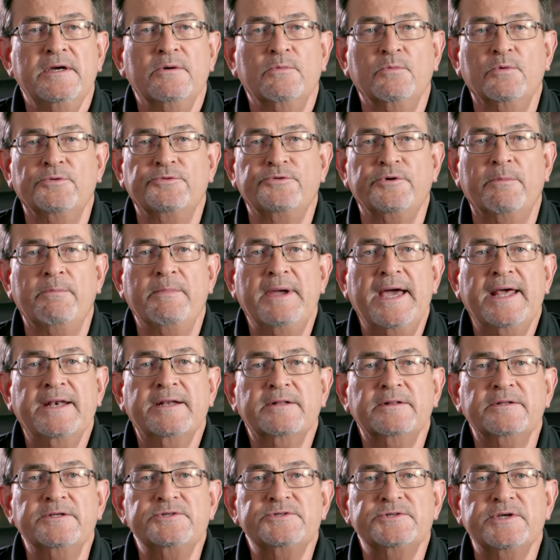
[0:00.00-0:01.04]
will
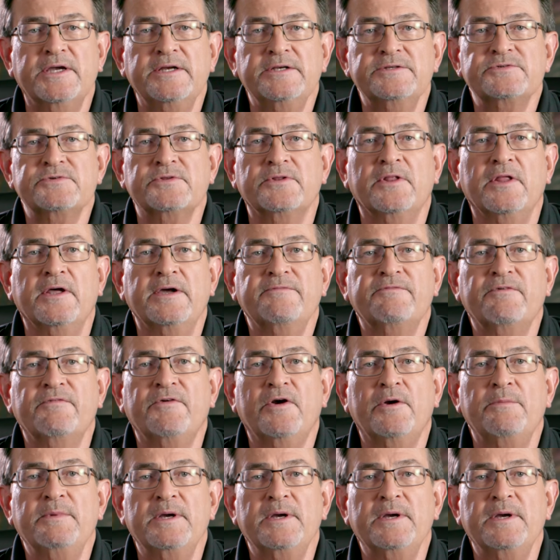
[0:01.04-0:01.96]
dramatically change the life of our